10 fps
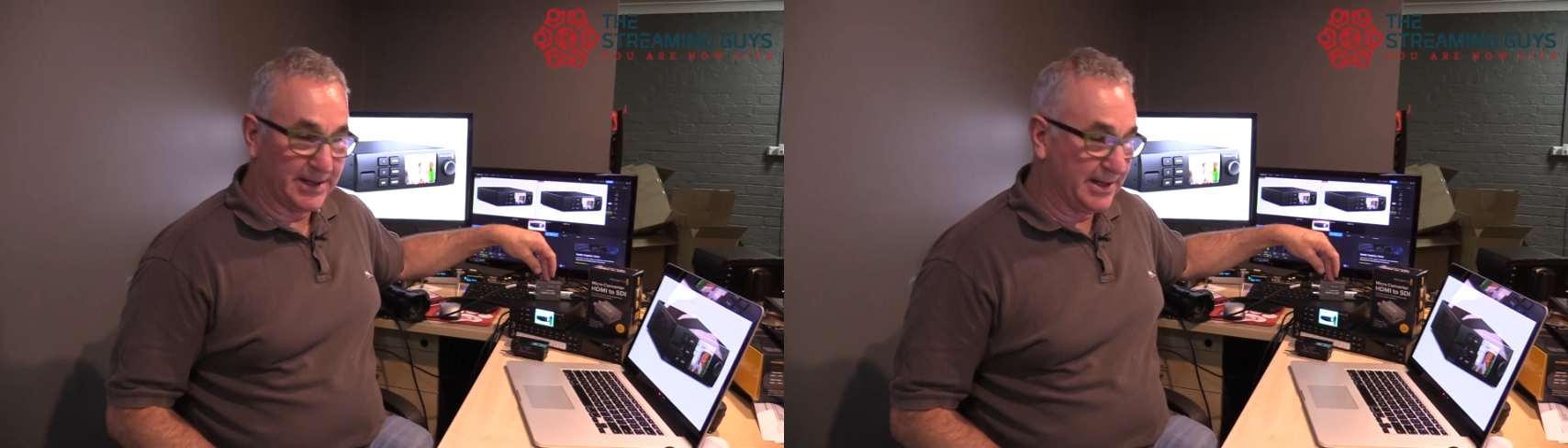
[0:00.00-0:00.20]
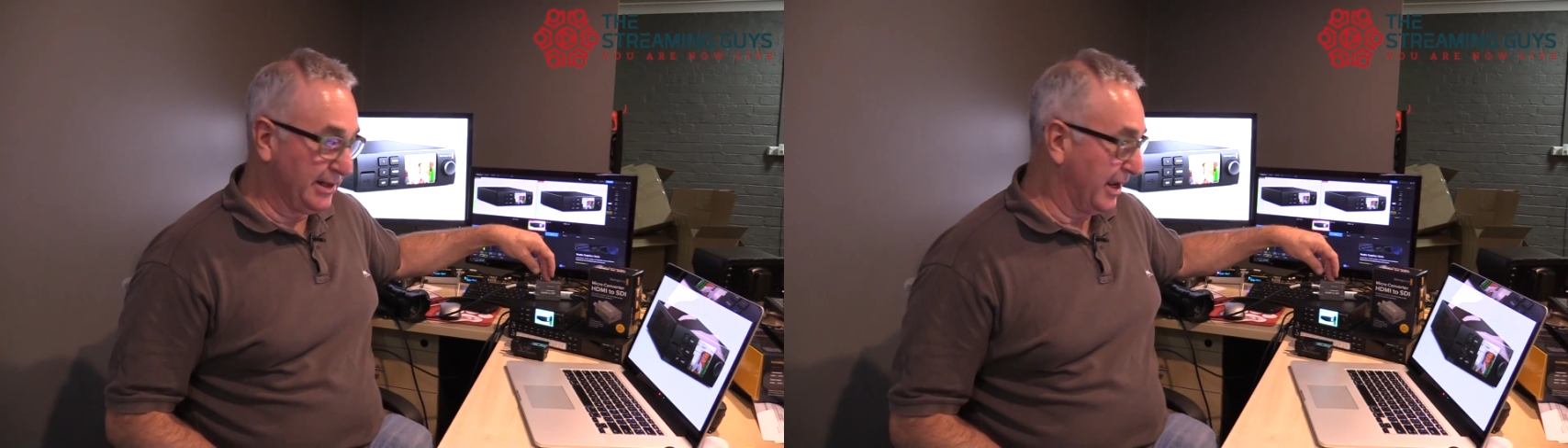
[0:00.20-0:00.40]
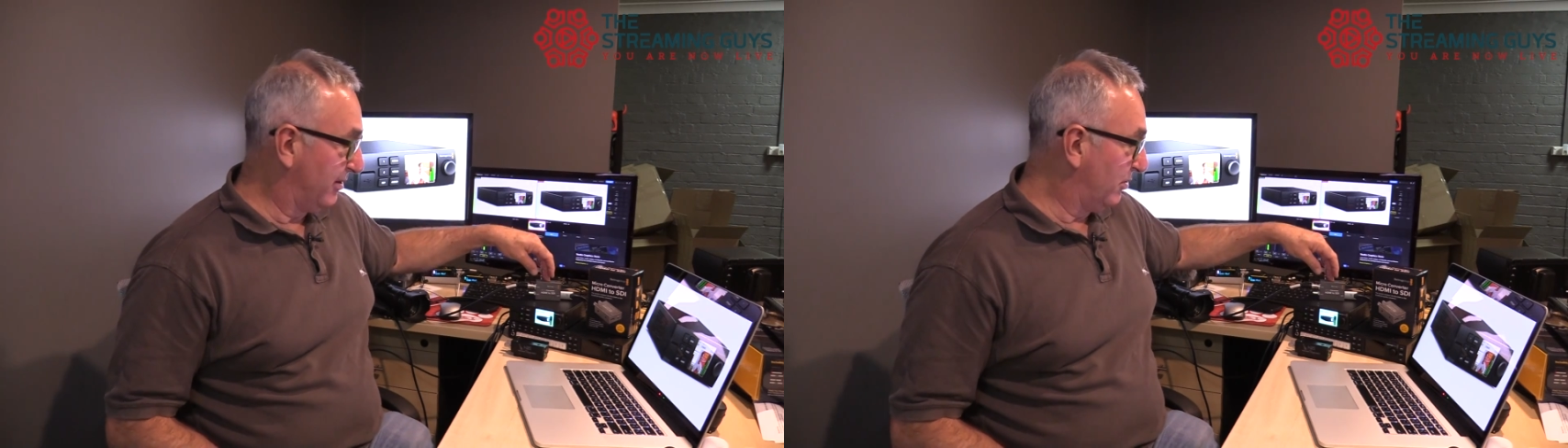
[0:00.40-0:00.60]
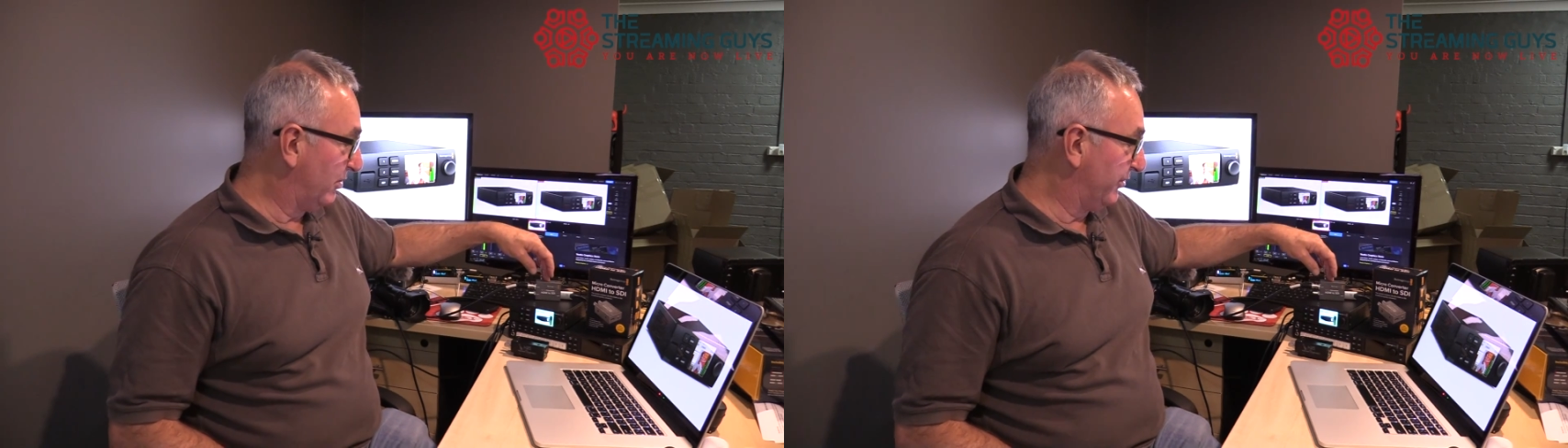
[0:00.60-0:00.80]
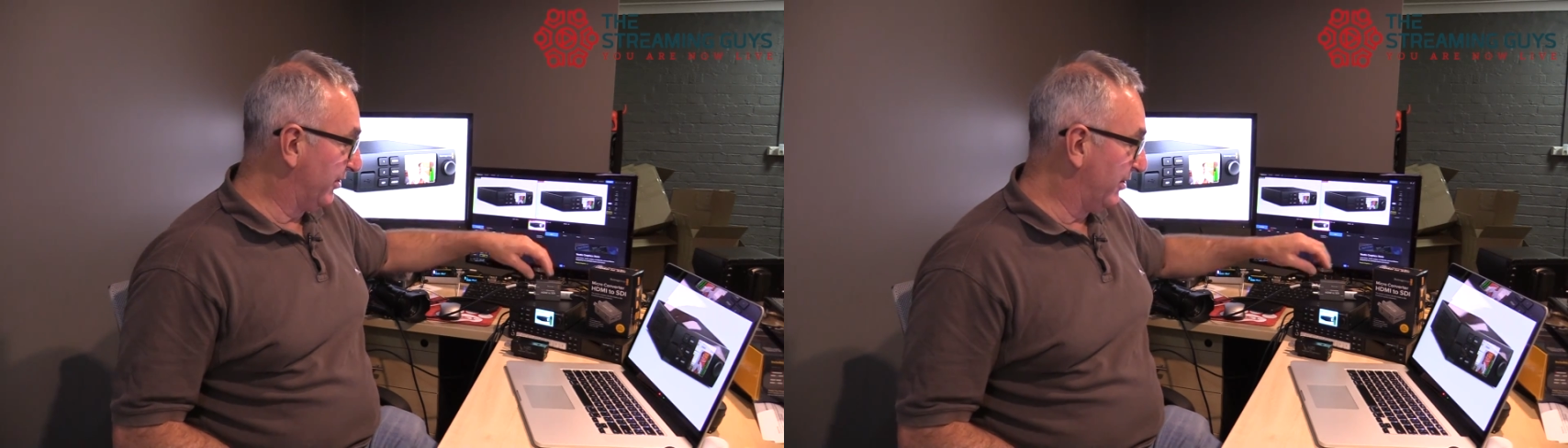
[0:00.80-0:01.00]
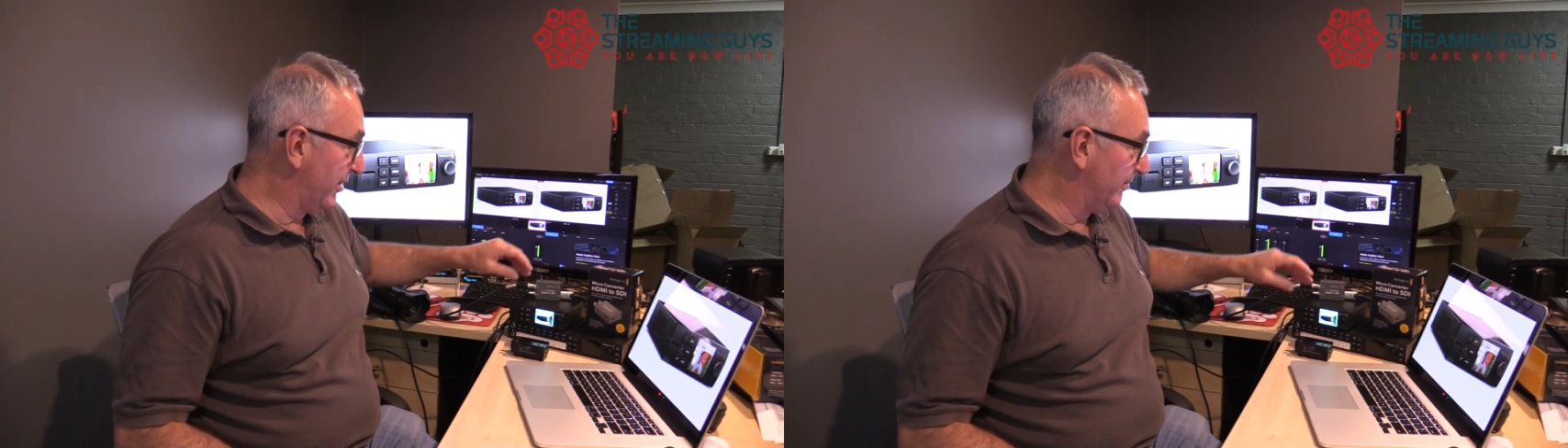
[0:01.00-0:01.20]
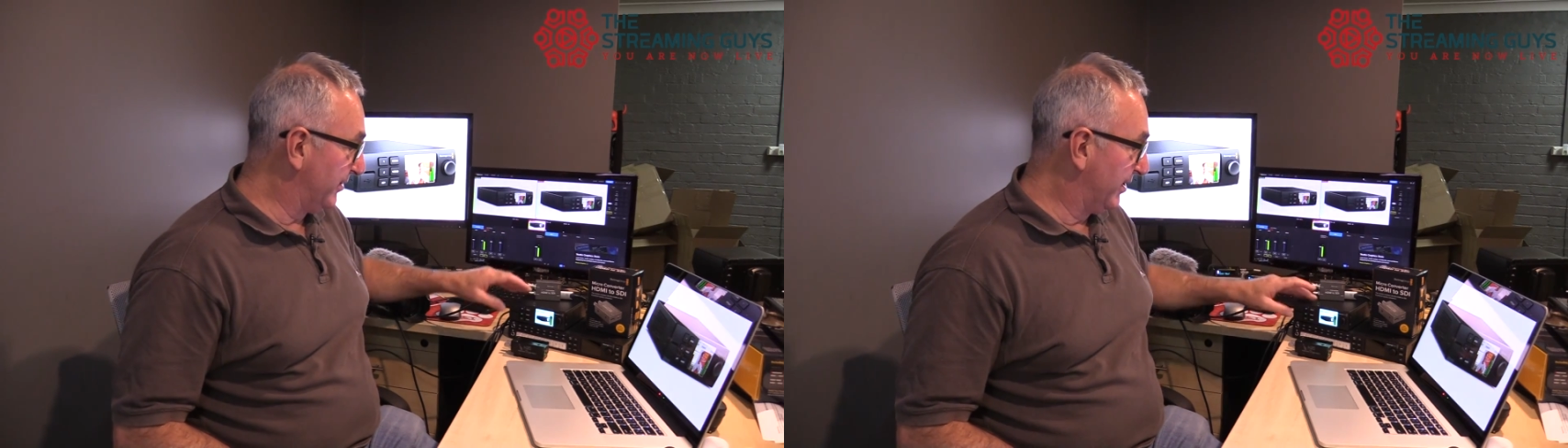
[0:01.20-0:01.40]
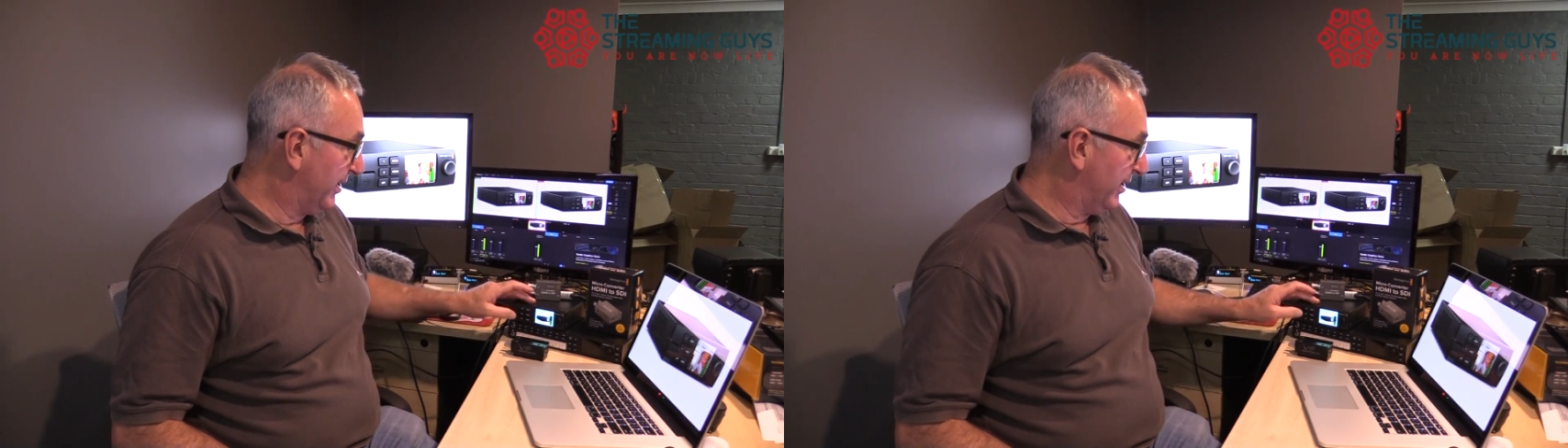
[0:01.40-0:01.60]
kit at all times.